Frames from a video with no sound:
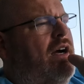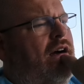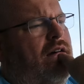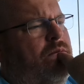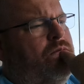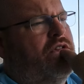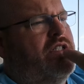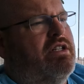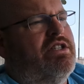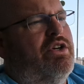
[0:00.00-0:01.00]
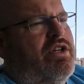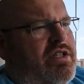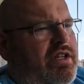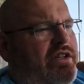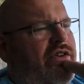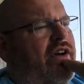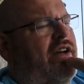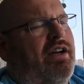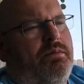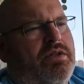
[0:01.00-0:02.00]
um, she's considered a senior
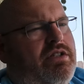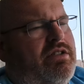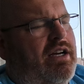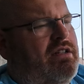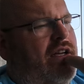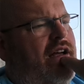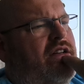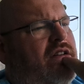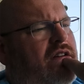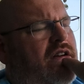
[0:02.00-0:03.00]
right now, but she's actually got